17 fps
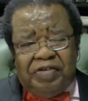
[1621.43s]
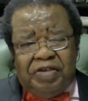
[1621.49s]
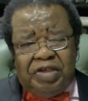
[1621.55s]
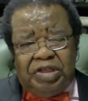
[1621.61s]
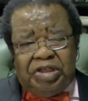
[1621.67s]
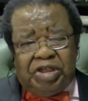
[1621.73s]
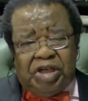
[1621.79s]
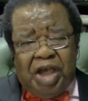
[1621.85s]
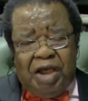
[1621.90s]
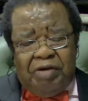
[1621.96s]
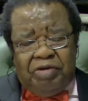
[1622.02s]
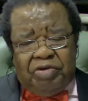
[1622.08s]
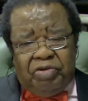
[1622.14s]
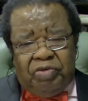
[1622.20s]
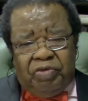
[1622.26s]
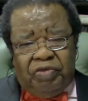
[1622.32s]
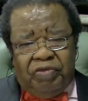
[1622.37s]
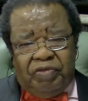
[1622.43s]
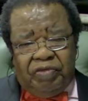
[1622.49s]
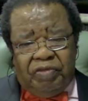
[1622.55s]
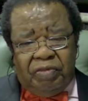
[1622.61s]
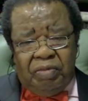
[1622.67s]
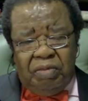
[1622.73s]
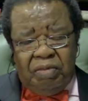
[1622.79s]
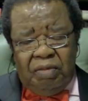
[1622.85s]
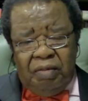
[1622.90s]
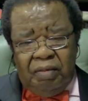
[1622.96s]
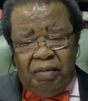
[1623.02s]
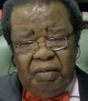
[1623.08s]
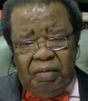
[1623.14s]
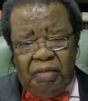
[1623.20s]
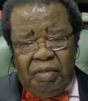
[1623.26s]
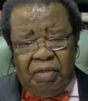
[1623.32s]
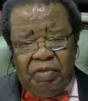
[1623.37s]
chasing shadows.
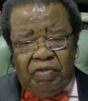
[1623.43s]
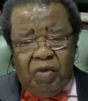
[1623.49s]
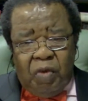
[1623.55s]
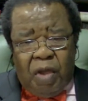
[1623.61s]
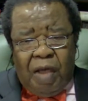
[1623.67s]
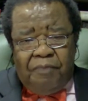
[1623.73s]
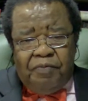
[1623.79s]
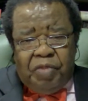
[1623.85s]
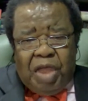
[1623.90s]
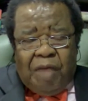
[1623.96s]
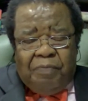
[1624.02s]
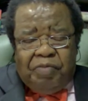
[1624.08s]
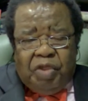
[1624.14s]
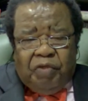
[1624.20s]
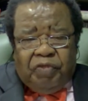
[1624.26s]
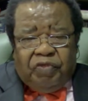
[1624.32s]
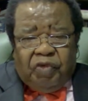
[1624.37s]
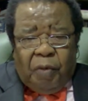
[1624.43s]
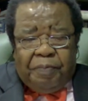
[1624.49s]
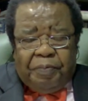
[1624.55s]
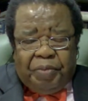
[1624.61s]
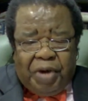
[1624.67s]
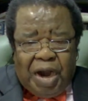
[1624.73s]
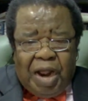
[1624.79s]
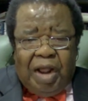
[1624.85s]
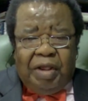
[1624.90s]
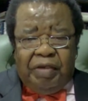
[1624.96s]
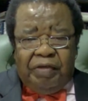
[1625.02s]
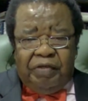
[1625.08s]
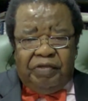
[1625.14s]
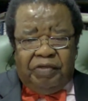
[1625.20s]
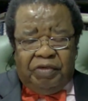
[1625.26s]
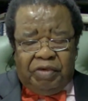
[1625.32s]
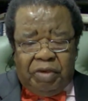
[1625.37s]
So I'm not
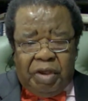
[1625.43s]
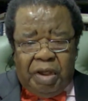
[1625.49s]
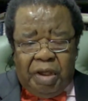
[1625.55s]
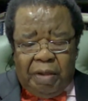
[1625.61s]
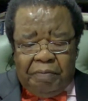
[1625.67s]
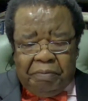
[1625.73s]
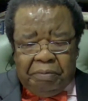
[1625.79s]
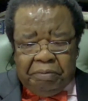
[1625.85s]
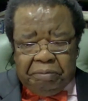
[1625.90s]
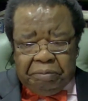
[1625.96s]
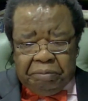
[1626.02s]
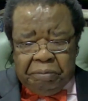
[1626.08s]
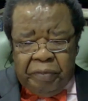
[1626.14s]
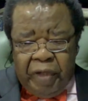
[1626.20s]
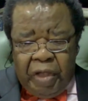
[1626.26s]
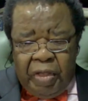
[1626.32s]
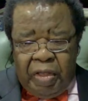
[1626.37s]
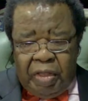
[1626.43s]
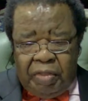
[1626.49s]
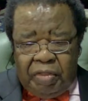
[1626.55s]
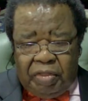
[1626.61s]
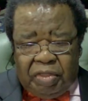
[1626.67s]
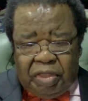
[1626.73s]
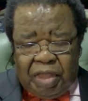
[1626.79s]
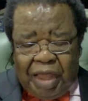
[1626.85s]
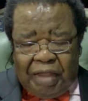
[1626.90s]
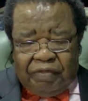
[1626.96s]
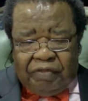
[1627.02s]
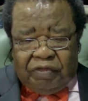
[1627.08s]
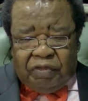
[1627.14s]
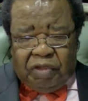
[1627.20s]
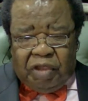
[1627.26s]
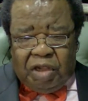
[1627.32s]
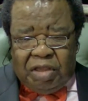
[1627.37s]
surprised that
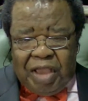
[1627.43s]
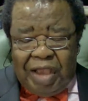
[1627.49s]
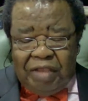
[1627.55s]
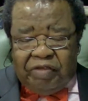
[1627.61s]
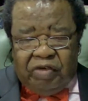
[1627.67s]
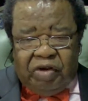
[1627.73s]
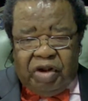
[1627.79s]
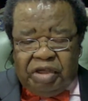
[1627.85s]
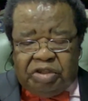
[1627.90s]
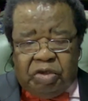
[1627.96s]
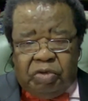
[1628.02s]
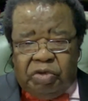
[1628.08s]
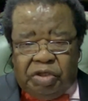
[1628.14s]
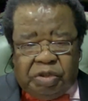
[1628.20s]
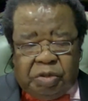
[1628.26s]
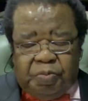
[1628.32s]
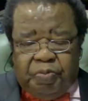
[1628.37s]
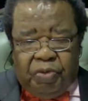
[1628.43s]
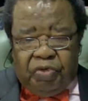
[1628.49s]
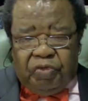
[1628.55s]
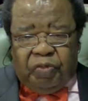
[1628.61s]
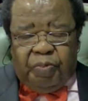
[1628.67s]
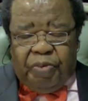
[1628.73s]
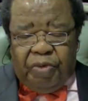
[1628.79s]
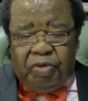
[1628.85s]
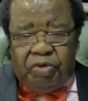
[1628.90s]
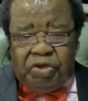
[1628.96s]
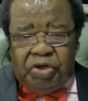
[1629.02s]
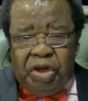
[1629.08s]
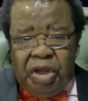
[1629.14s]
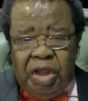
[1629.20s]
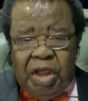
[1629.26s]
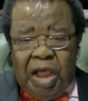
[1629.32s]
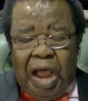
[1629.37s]
that election was
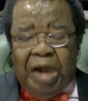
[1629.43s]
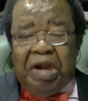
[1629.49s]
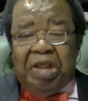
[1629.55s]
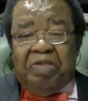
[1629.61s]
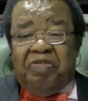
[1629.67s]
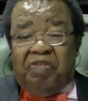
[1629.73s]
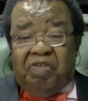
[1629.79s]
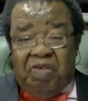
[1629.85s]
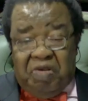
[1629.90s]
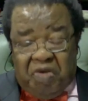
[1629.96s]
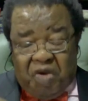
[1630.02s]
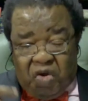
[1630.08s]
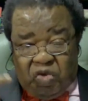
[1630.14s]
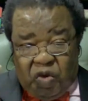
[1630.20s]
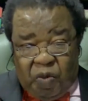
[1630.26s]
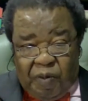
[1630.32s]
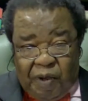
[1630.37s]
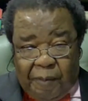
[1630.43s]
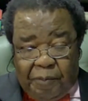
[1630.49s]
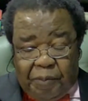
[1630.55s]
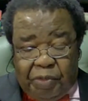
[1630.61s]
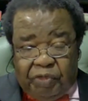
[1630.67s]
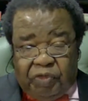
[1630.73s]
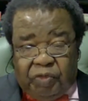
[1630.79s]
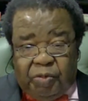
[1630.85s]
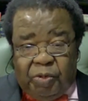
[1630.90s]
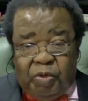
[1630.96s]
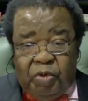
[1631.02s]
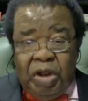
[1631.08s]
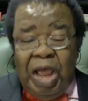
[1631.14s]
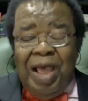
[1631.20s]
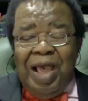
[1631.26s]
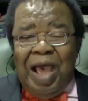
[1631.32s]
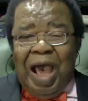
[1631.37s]
postponed and it's still going to be
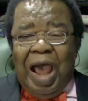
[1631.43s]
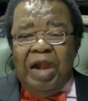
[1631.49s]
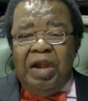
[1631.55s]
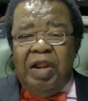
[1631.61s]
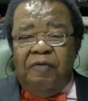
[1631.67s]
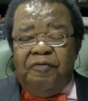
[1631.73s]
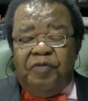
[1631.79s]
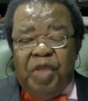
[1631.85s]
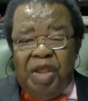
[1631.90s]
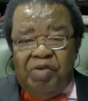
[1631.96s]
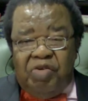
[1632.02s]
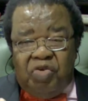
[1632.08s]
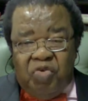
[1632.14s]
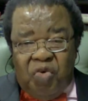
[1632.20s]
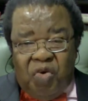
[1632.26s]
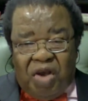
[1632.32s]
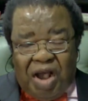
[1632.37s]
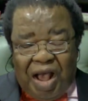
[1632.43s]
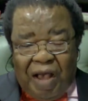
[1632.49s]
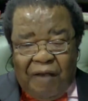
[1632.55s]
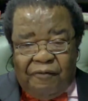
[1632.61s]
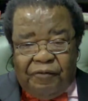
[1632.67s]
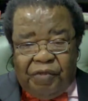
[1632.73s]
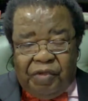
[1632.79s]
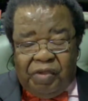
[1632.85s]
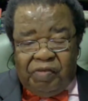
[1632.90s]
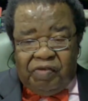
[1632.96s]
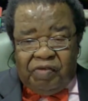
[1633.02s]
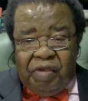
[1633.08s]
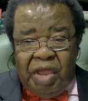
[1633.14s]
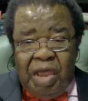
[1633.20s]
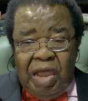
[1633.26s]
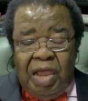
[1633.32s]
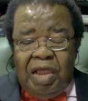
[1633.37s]
postponed. And if they do have
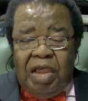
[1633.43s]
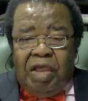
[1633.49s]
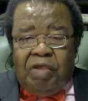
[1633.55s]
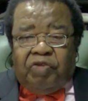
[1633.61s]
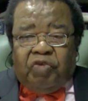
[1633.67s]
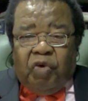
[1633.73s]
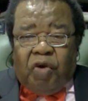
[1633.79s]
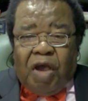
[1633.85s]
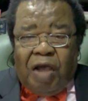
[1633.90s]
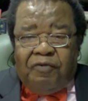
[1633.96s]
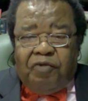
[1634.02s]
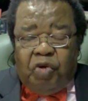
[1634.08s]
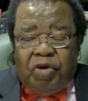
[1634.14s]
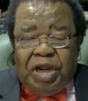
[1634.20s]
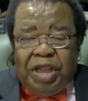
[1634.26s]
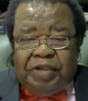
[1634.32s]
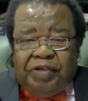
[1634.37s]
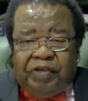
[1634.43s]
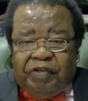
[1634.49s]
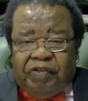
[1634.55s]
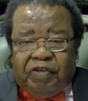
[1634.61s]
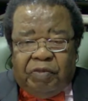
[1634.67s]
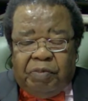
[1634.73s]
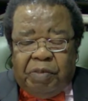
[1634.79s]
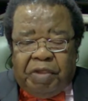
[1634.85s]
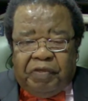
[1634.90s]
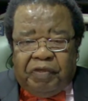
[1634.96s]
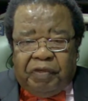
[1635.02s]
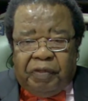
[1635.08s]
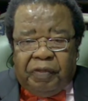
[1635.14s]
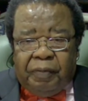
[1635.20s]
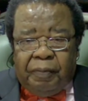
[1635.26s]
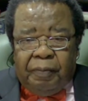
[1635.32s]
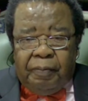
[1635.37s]
it, it will have no
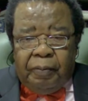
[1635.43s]
legitimacy.